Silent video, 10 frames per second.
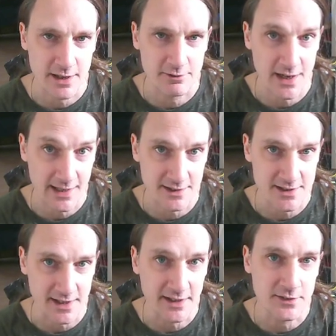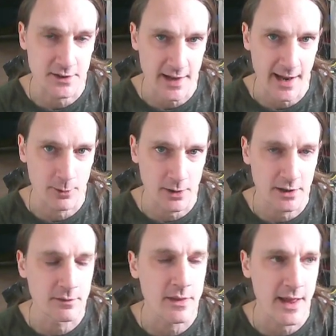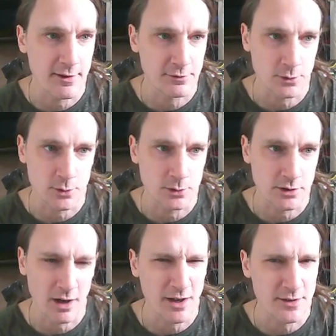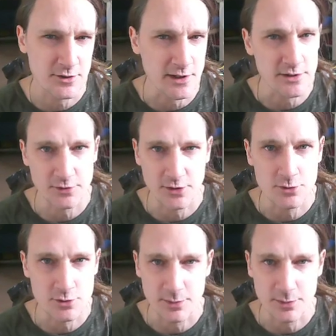reality in the now, and therefore kind of change the future,